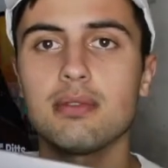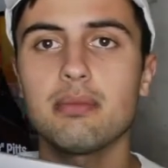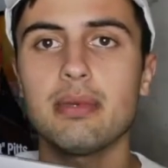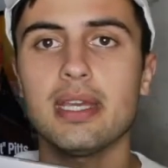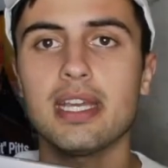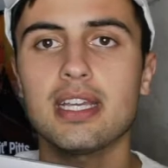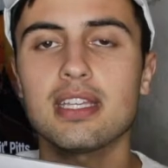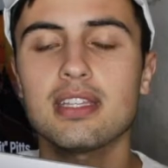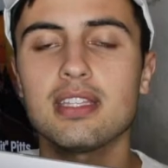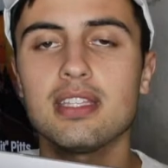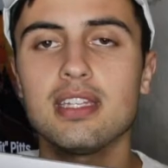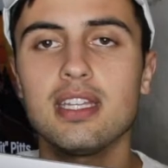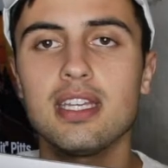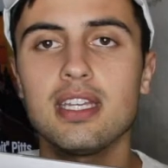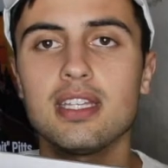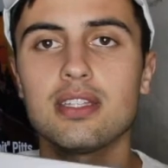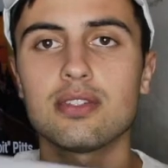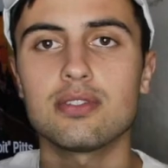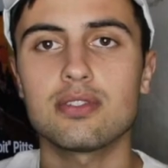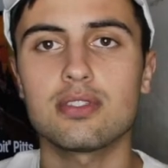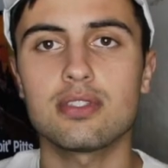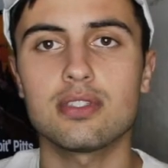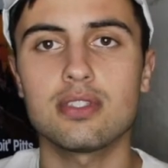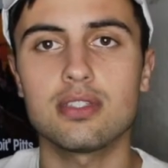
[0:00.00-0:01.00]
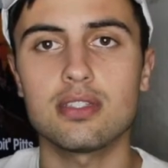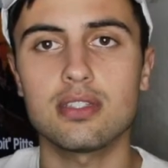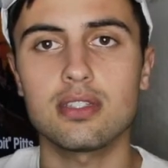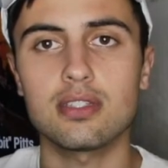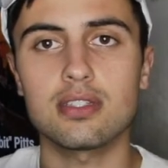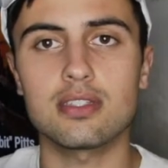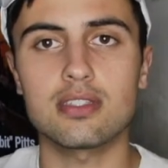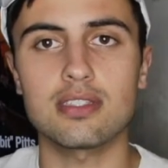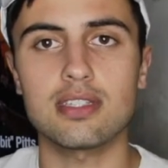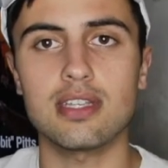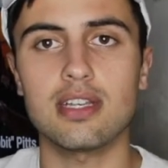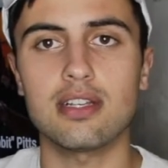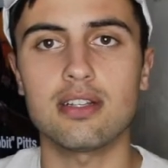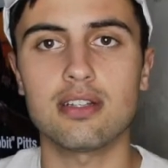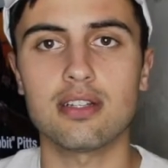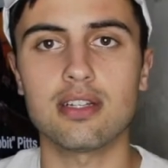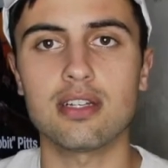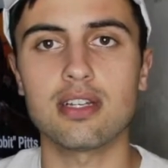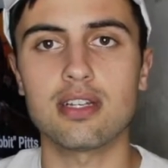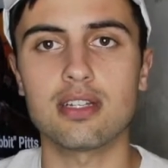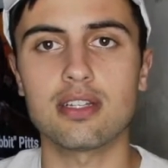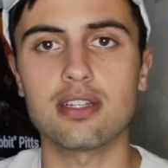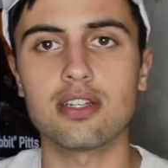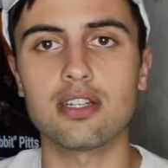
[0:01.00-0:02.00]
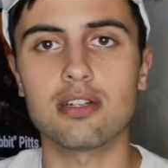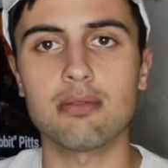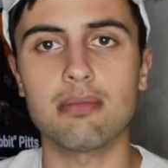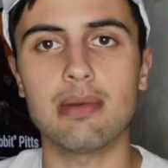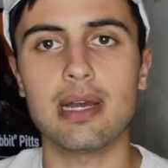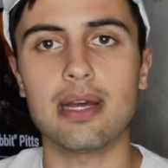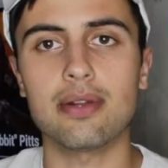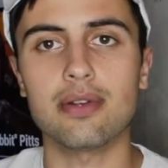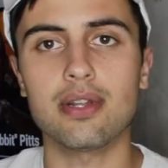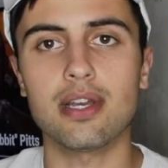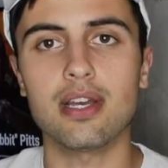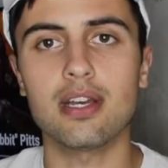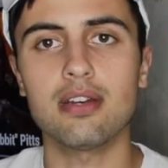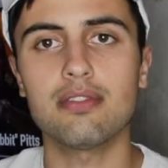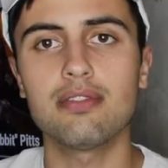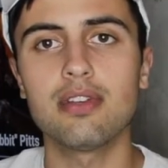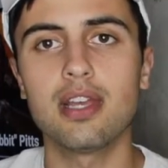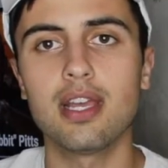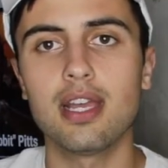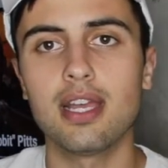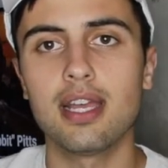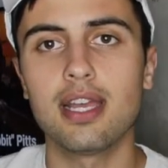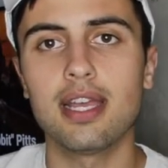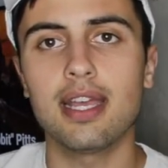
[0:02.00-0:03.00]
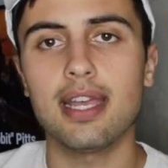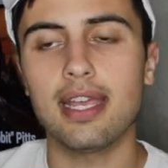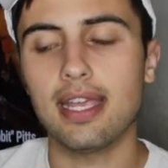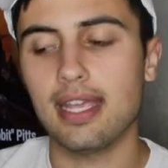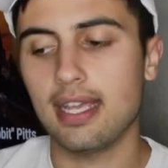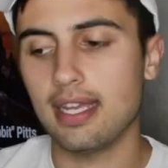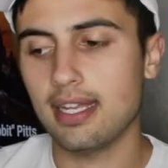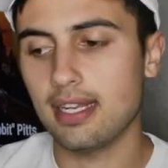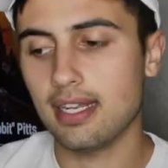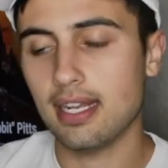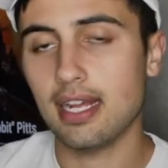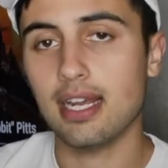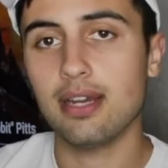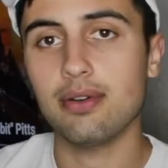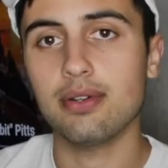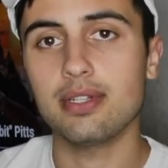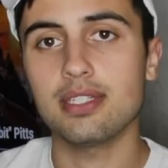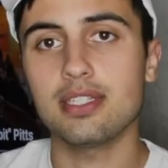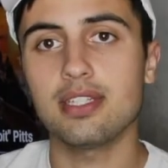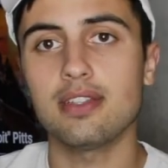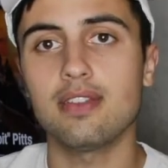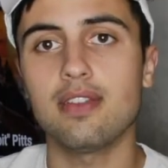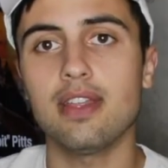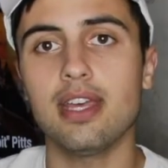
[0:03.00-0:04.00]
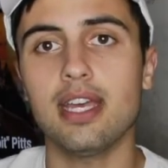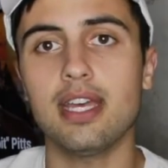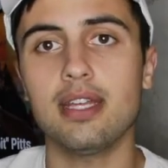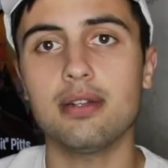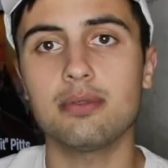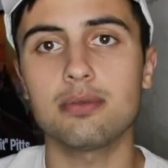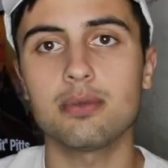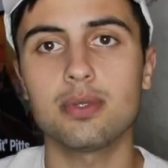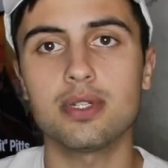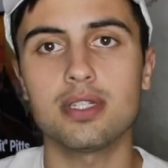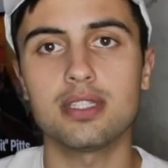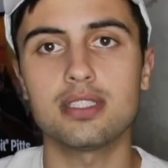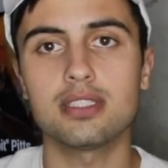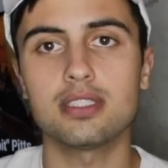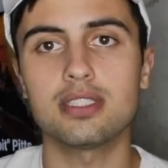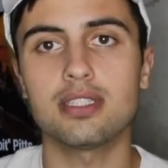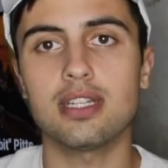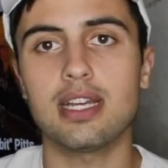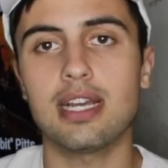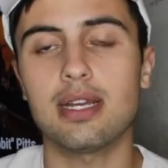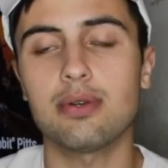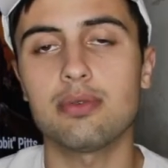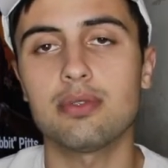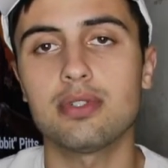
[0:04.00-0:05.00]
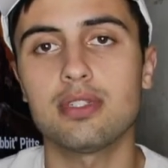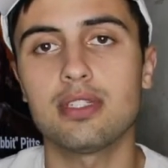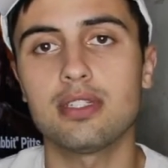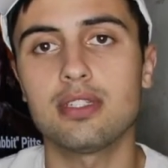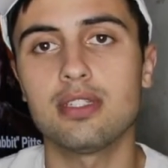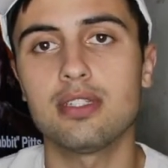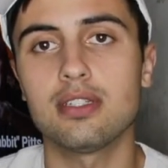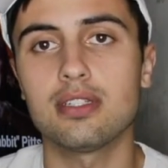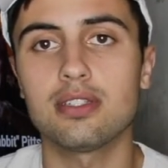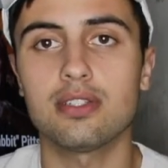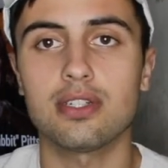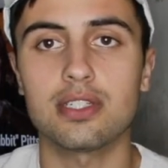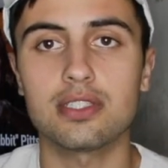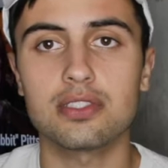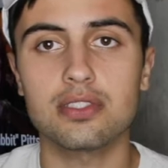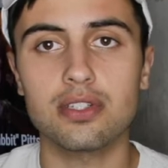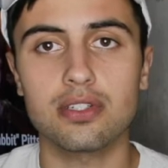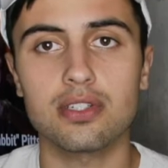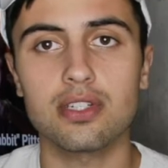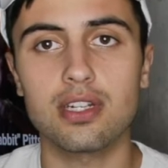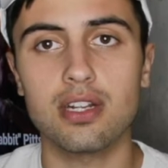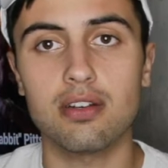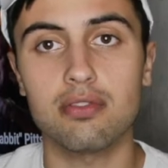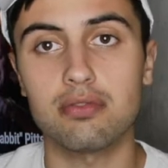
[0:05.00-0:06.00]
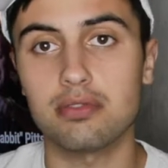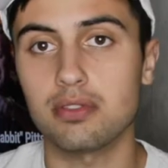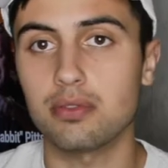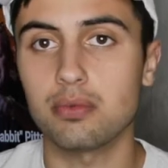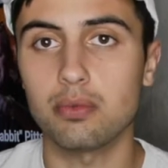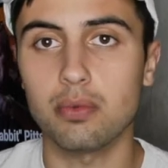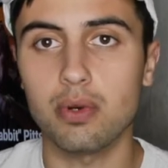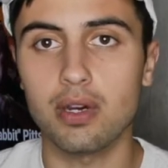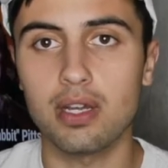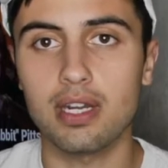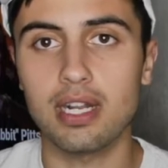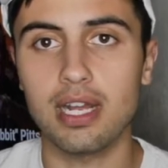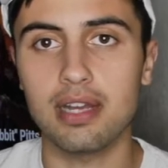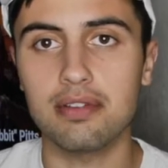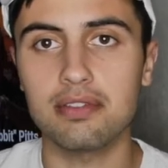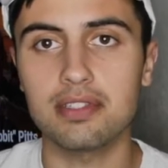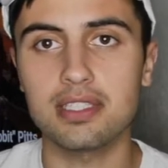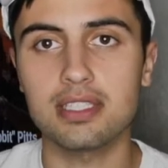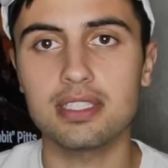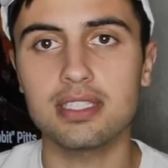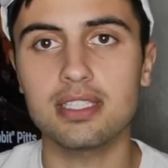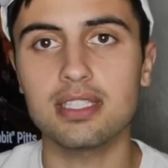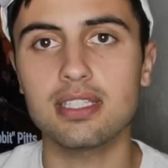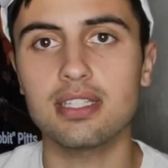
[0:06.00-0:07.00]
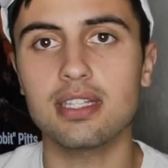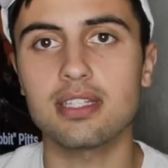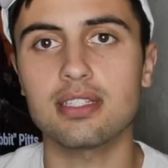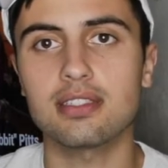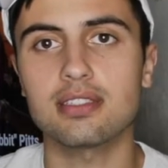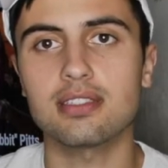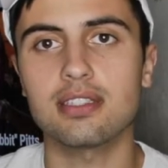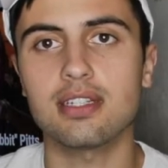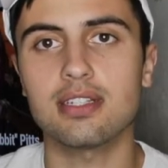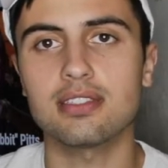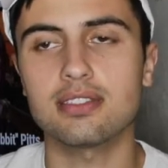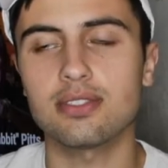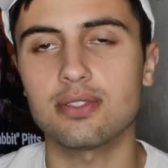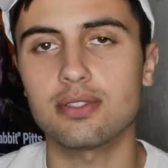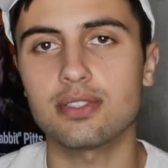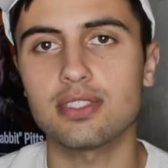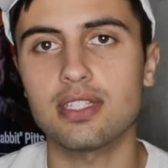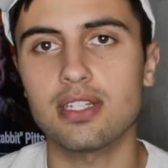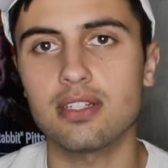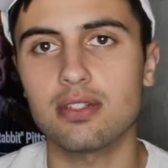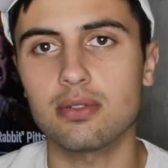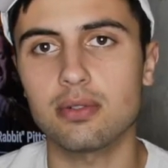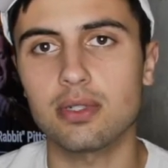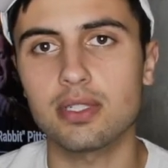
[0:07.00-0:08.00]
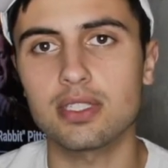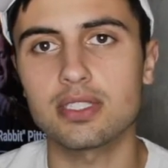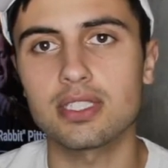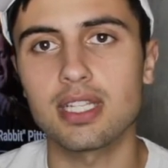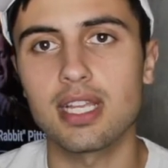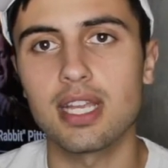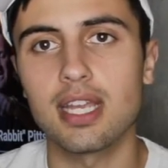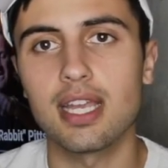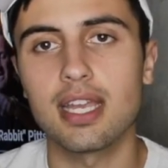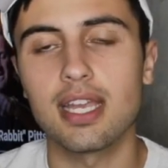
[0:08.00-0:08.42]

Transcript: back in the day, used to sell a good amount of. And how I did that was I started off with one, obviously, that's always how it works.